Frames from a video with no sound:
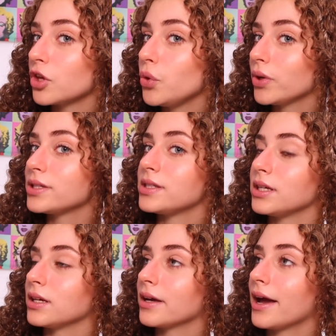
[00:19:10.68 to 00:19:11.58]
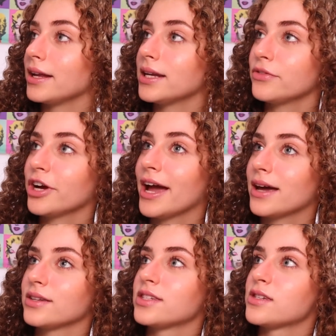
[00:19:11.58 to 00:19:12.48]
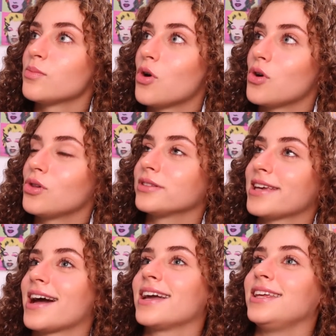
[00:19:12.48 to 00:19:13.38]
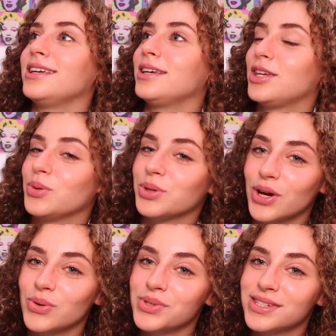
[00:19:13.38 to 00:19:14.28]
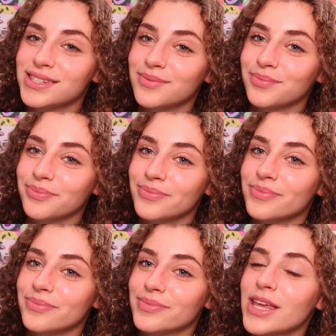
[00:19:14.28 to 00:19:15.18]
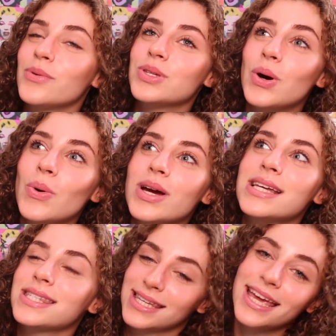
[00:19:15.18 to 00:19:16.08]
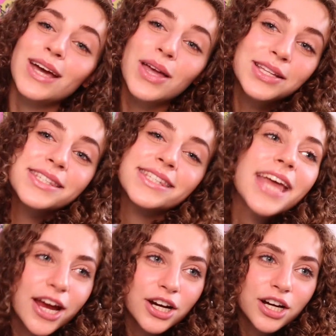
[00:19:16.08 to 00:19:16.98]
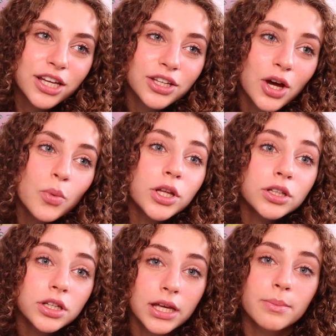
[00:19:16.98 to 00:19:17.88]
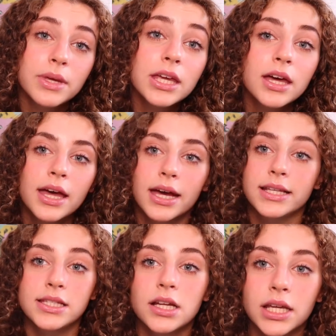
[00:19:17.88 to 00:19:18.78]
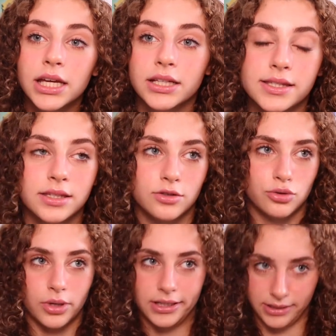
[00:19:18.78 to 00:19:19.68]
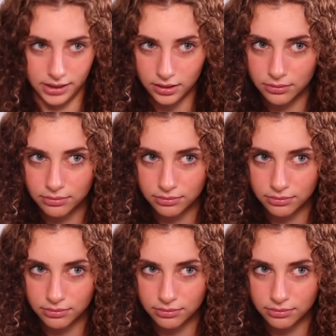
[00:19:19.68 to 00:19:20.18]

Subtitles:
you can see, I never had a small, tiny, cute nose. It was always, it's there. You know, when you look at me, it's not like it's crazy.